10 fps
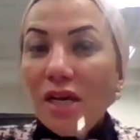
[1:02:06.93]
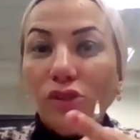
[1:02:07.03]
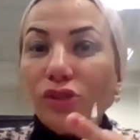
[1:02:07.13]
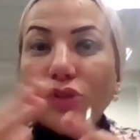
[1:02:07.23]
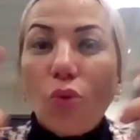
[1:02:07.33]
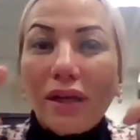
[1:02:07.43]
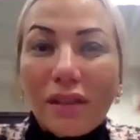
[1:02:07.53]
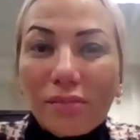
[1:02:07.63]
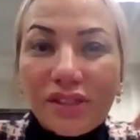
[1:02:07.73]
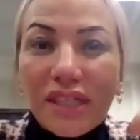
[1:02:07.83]
So what
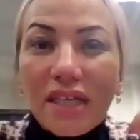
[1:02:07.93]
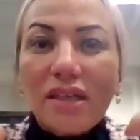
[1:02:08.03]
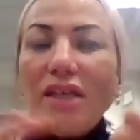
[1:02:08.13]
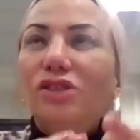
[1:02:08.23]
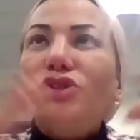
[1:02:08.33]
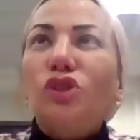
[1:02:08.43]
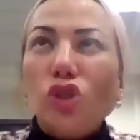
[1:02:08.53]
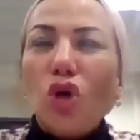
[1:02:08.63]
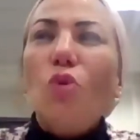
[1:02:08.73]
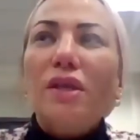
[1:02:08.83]
I'm saying is
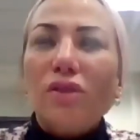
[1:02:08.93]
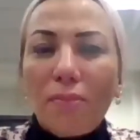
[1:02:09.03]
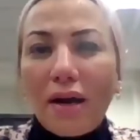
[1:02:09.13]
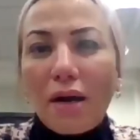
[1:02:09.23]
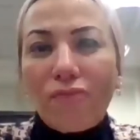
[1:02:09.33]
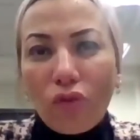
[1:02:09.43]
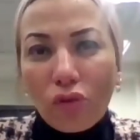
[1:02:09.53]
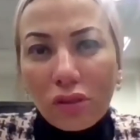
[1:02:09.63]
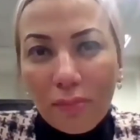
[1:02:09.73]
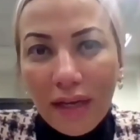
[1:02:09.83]
drawing the map for
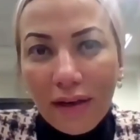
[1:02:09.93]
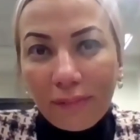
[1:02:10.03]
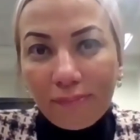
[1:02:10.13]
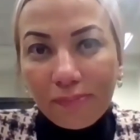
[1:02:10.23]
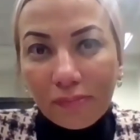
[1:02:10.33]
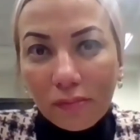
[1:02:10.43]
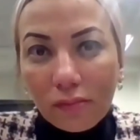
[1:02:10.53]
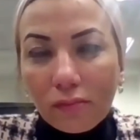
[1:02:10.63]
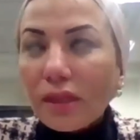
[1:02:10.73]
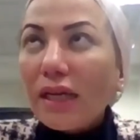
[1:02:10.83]
the MENA
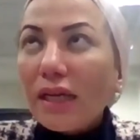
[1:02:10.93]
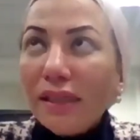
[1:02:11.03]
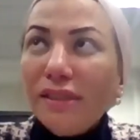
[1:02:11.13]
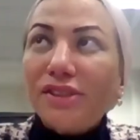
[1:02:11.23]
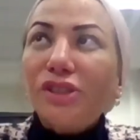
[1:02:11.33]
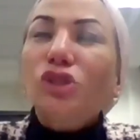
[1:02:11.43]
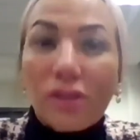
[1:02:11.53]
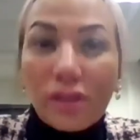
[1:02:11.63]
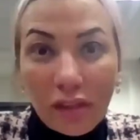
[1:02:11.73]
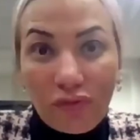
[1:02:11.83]
is
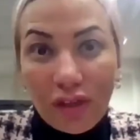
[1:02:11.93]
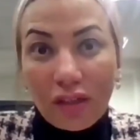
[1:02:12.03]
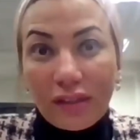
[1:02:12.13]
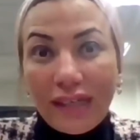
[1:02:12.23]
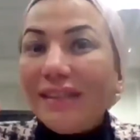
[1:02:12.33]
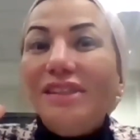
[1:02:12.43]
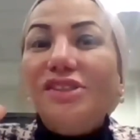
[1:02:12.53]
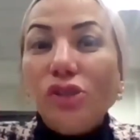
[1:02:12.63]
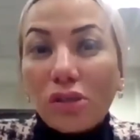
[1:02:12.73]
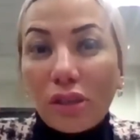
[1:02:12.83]
not difficult and is
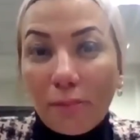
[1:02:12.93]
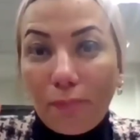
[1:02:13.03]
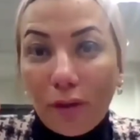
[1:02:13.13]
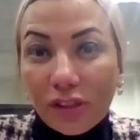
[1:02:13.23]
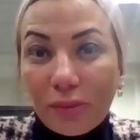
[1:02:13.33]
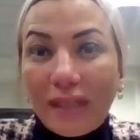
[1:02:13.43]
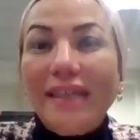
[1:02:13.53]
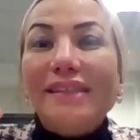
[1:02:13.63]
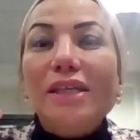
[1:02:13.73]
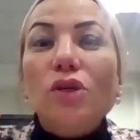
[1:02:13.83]
not impossible.
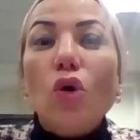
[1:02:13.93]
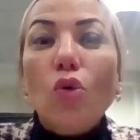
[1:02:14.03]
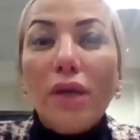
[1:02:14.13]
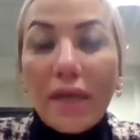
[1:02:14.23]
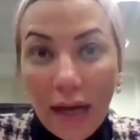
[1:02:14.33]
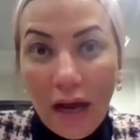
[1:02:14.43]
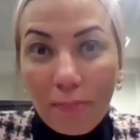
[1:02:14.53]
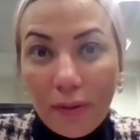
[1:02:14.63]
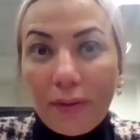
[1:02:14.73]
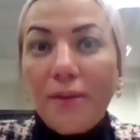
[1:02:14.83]
It can only
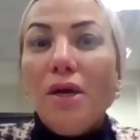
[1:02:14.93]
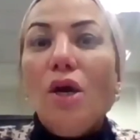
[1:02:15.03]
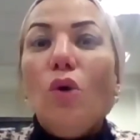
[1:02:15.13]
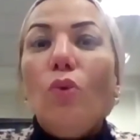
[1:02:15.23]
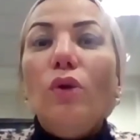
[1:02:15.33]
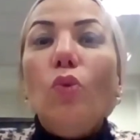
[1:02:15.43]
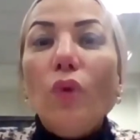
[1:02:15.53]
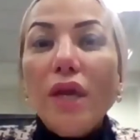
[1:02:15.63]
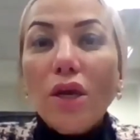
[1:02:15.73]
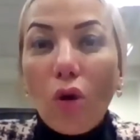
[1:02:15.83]
happen when
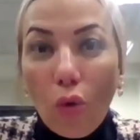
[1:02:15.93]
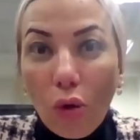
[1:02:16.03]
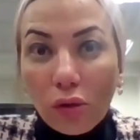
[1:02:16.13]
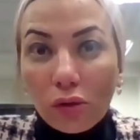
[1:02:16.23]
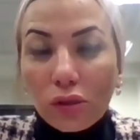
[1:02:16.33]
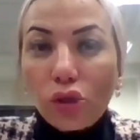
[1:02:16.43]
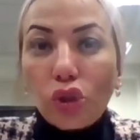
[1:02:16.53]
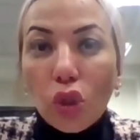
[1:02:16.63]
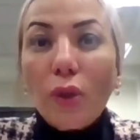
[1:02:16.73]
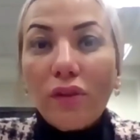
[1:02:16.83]
we all
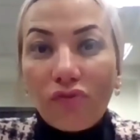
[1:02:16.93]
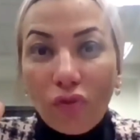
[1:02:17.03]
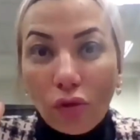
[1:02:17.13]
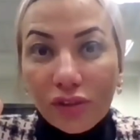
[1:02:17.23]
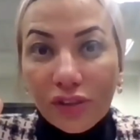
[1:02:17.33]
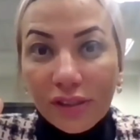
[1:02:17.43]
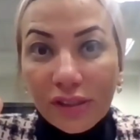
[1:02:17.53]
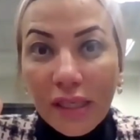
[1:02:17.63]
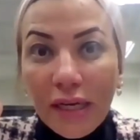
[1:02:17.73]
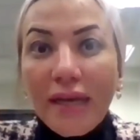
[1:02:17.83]
join
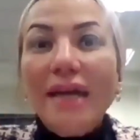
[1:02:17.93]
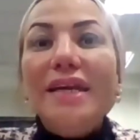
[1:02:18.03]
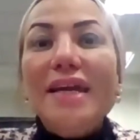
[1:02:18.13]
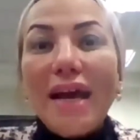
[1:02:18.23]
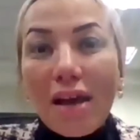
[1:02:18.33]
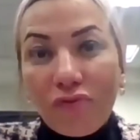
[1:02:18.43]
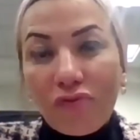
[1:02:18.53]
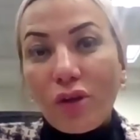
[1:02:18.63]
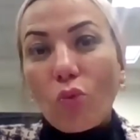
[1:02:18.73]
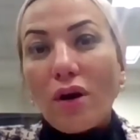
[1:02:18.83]
forces and
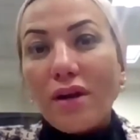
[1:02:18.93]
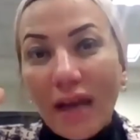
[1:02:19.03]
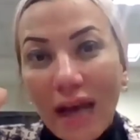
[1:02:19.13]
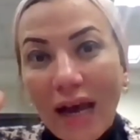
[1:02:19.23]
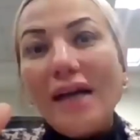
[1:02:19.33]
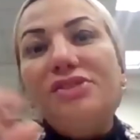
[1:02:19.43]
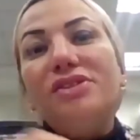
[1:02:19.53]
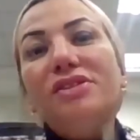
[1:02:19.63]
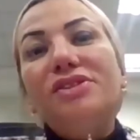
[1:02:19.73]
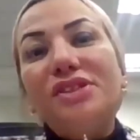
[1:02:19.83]
everyone has
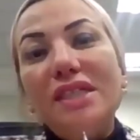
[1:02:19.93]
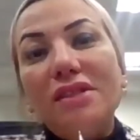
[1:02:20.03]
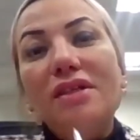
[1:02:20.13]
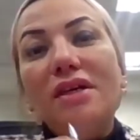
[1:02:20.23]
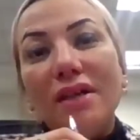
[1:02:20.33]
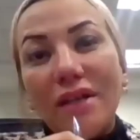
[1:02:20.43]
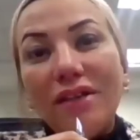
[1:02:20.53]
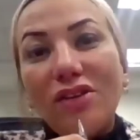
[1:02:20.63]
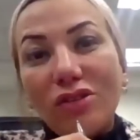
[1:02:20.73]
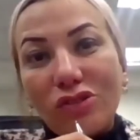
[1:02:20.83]
a seat
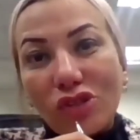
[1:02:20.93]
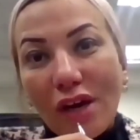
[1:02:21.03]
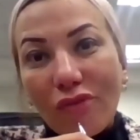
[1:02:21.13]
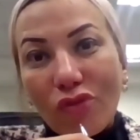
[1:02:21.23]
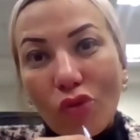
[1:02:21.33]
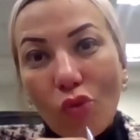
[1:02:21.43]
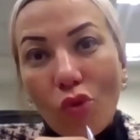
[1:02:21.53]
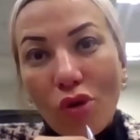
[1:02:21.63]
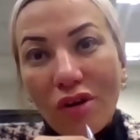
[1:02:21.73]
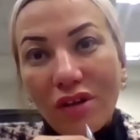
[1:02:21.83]
in the drive through
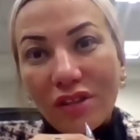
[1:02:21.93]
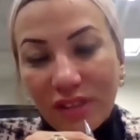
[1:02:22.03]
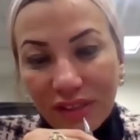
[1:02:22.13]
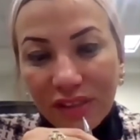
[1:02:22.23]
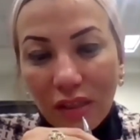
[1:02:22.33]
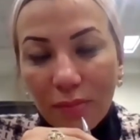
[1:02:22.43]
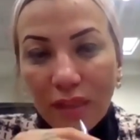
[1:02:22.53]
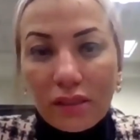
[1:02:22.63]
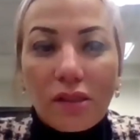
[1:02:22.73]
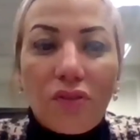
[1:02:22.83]

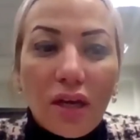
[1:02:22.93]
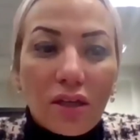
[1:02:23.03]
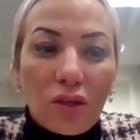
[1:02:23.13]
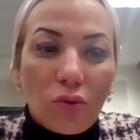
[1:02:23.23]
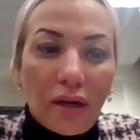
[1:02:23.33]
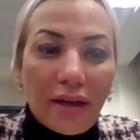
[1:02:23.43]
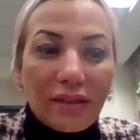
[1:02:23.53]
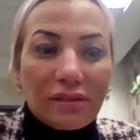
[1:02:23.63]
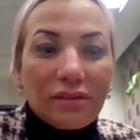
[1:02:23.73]
sustainability. Thank you, Ayat.